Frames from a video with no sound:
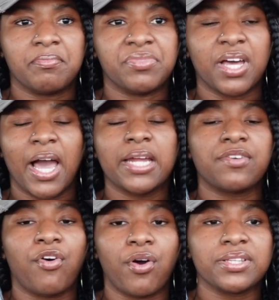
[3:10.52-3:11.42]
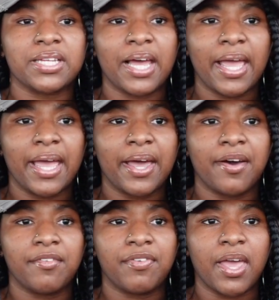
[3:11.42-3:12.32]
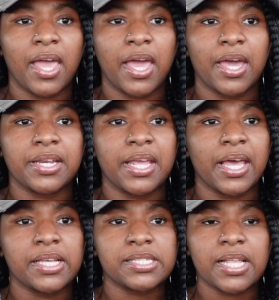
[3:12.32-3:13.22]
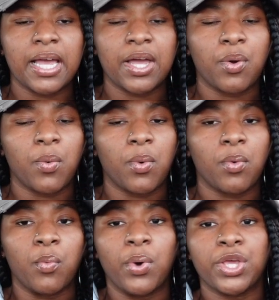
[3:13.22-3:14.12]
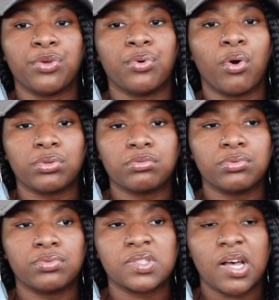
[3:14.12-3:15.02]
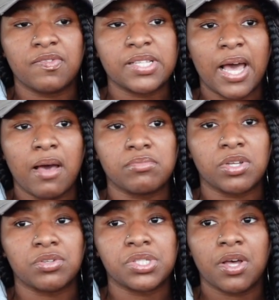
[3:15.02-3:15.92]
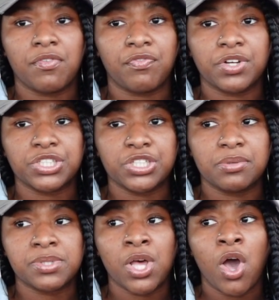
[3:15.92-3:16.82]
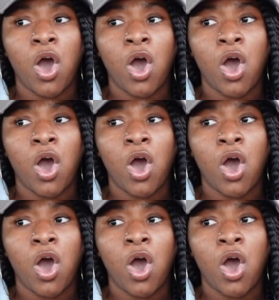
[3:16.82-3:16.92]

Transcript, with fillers: the kind of heart that I have. And yes, like when you go through tough times or tough friendships